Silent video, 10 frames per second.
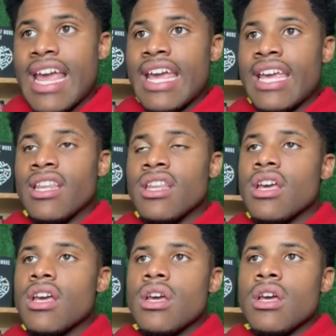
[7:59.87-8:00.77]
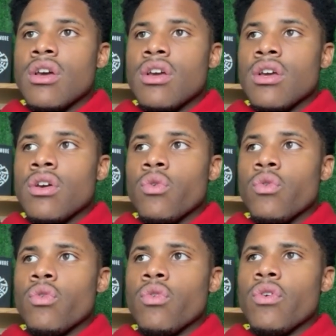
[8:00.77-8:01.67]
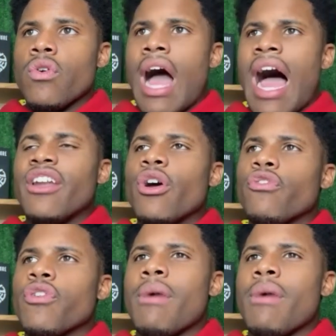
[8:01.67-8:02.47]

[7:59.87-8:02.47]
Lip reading: And I know for